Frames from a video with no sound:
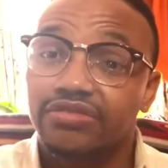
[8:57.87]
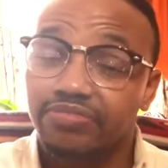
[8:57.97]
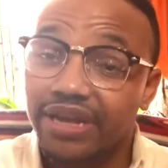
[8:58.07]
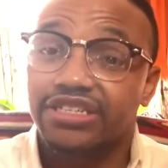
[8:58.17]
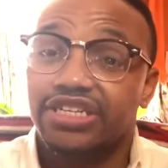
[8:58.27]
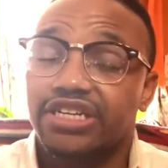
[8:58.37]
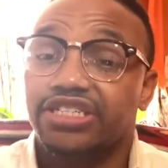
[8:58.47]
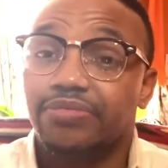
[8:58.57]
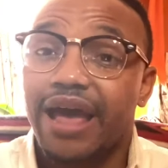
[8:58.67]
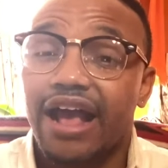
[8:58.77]
basically
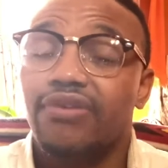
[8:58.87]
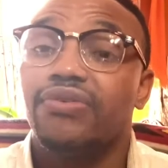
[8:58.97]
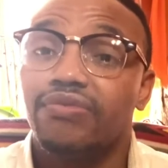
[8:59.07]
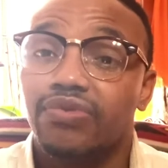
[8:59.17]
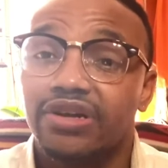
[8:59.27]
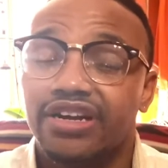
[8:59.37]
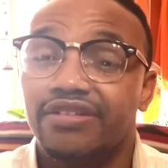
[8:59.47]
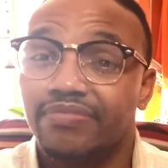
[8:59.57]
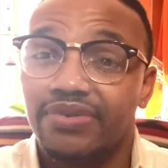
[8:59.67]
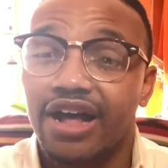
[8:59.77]
tobacco and wood
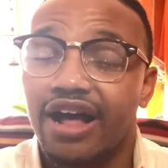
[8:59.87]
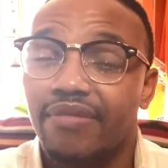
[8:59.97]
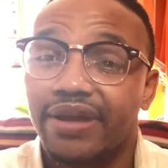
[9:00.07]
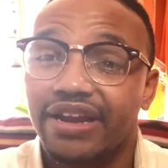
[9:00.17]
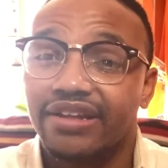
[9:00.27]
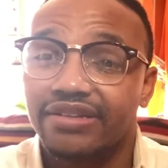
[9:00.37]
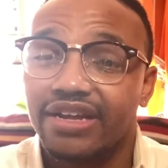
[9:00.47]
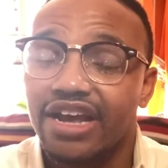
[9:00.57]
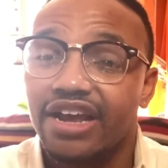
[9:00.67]
combining